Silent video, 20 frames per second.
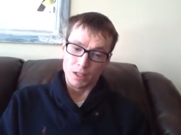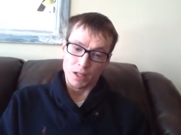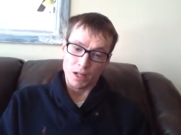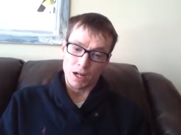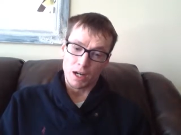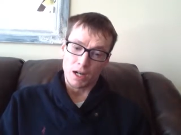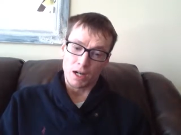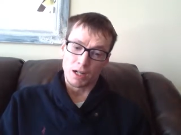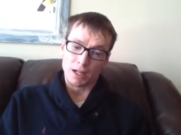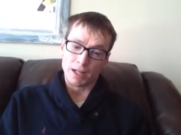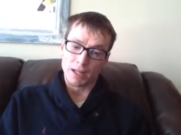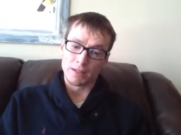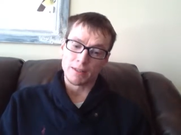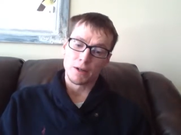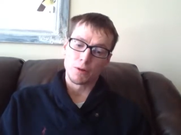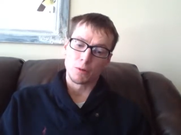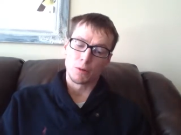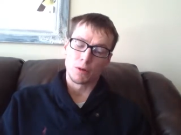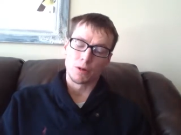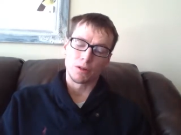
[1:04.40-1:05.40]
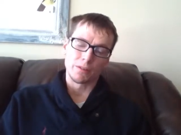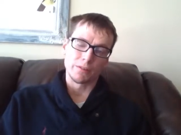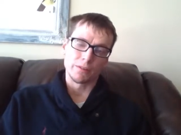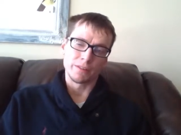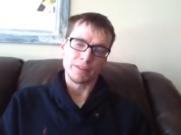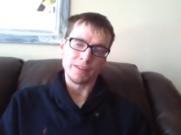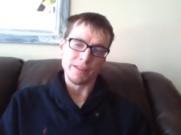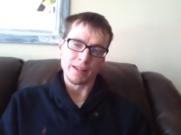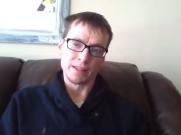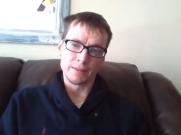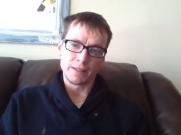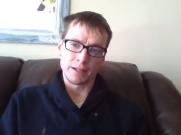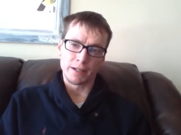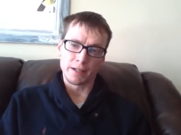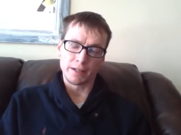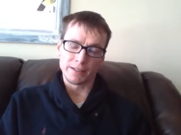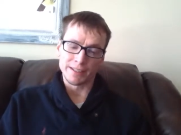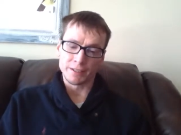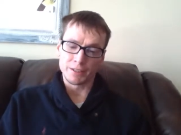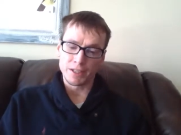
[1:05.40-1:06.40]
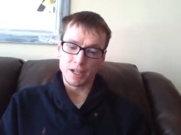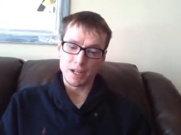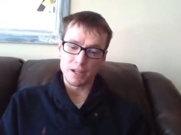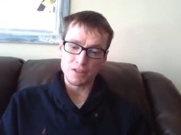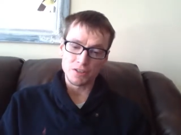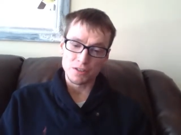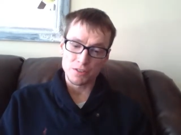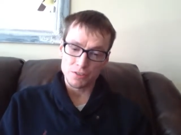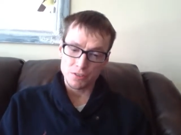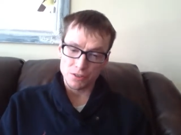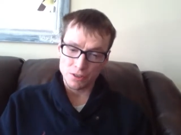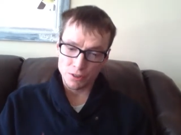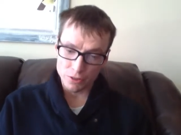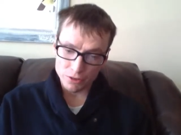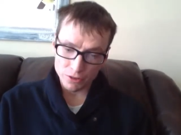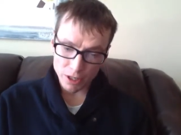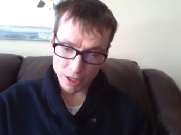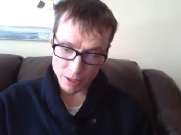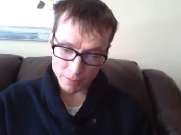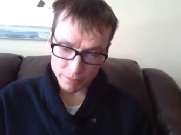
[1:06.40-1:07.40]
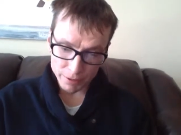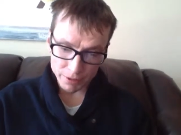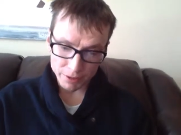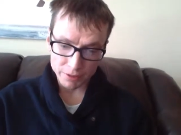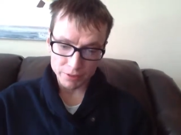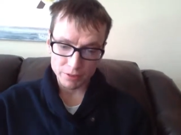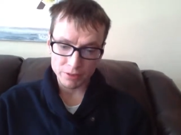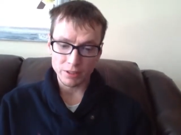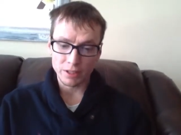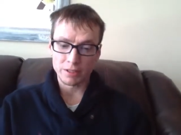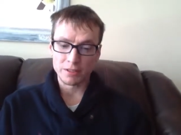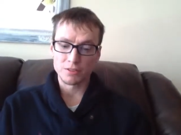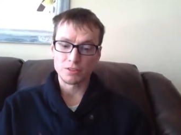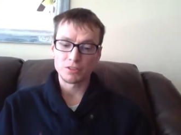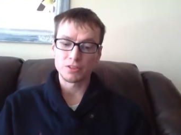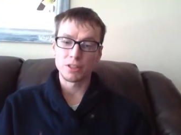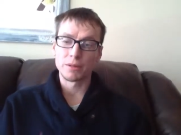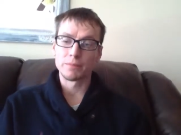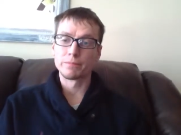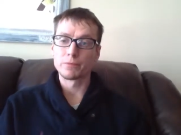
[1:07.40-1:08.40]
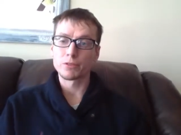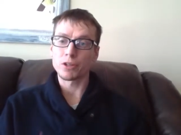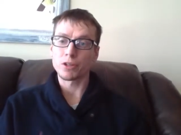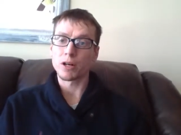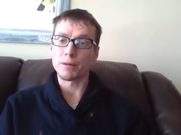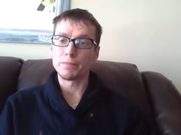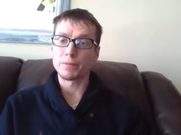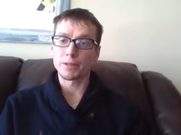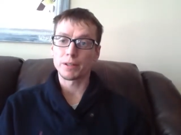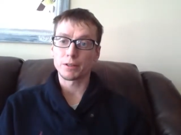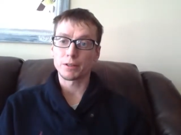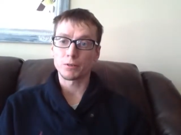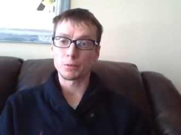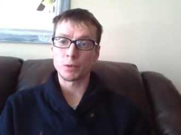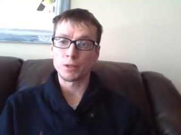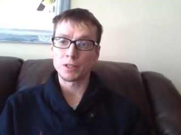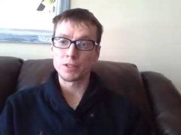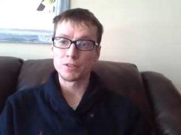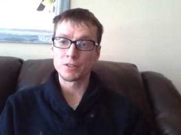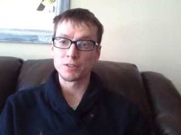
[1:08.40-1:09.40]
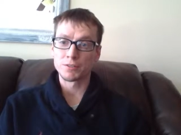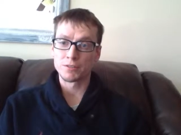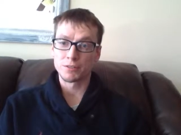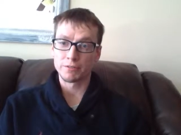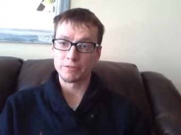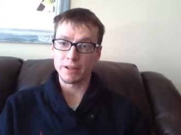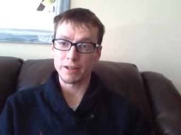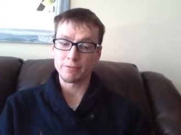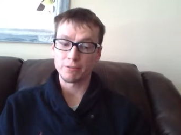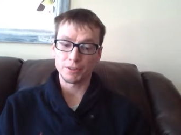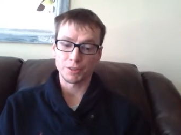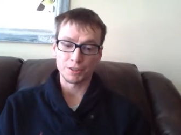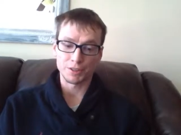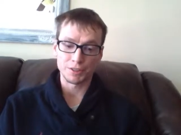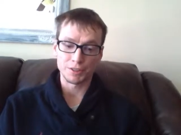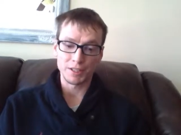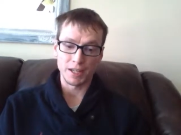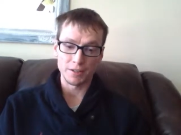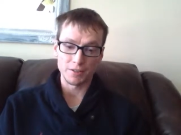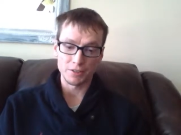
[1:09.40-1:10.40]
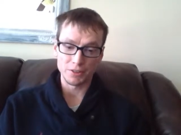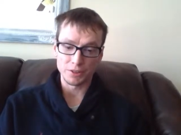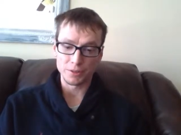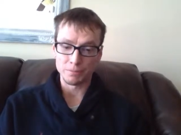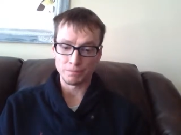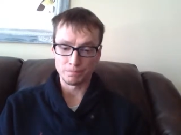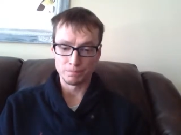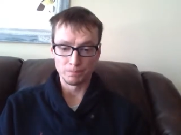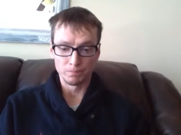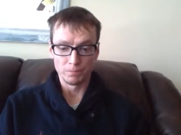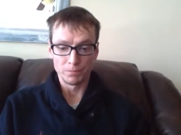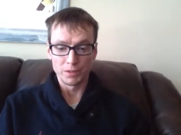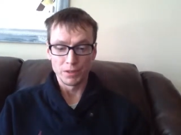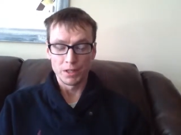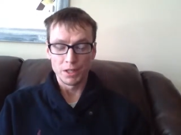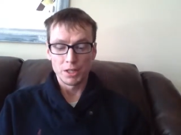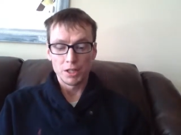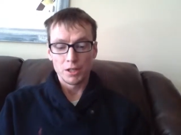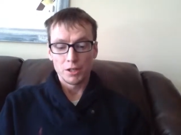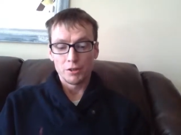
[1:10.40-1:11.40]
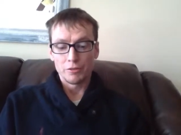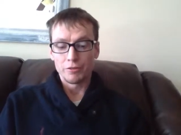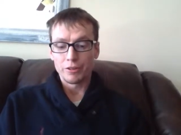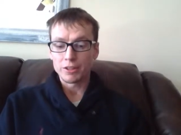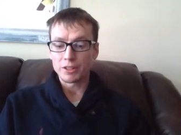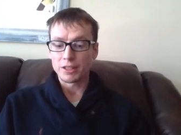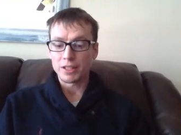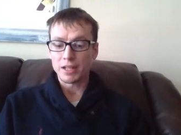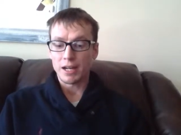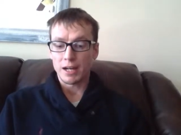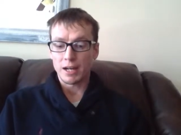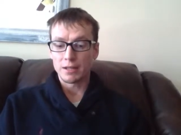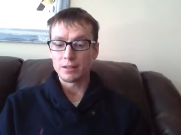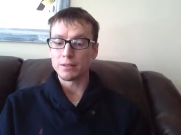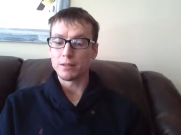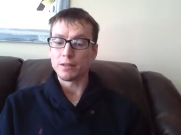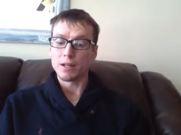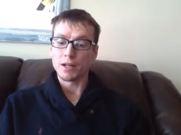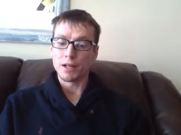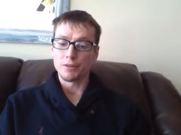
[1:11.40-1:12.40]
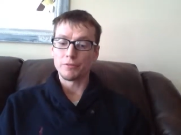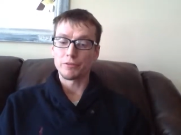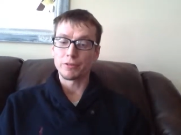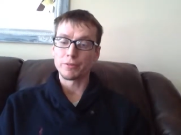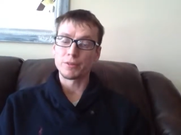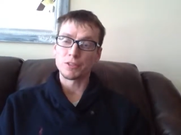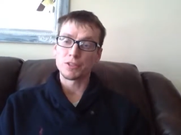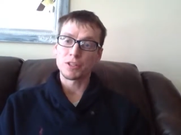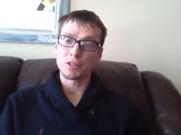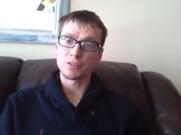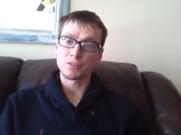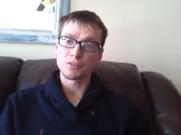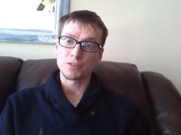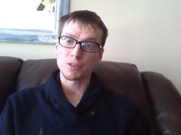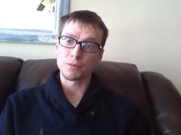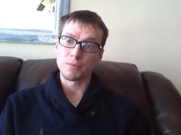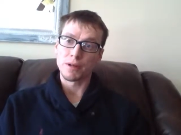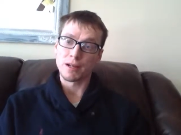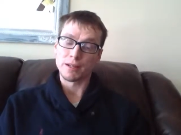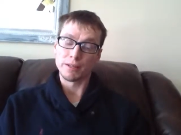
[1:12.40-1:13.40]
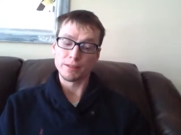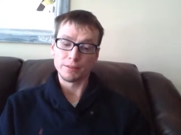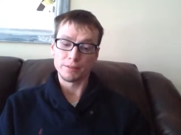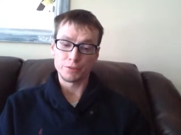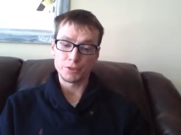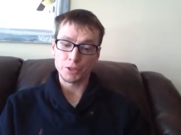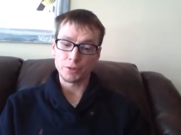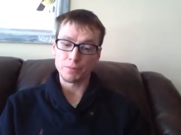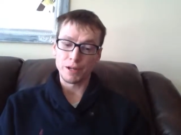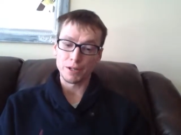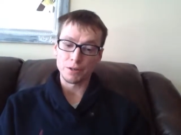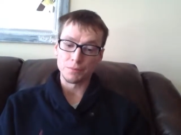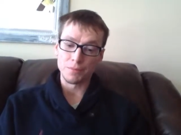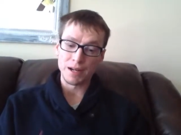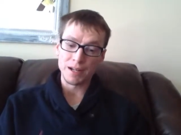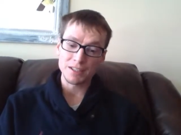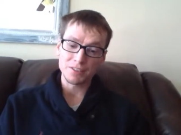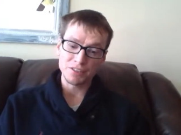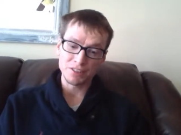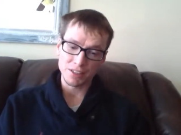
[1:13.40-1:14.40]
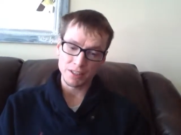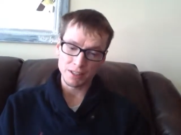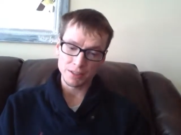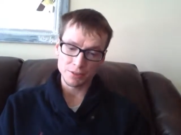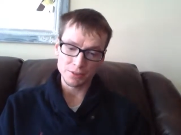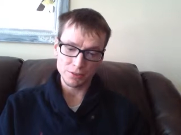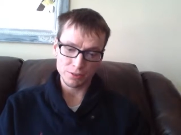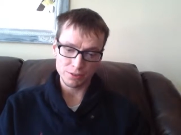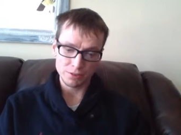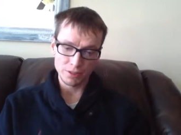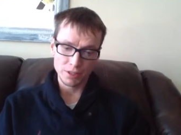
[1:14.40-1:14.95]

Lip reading: They're endogenous to the tropics and the subtropic regions of Africa and Asia. Fungi from the genus Termitomyces.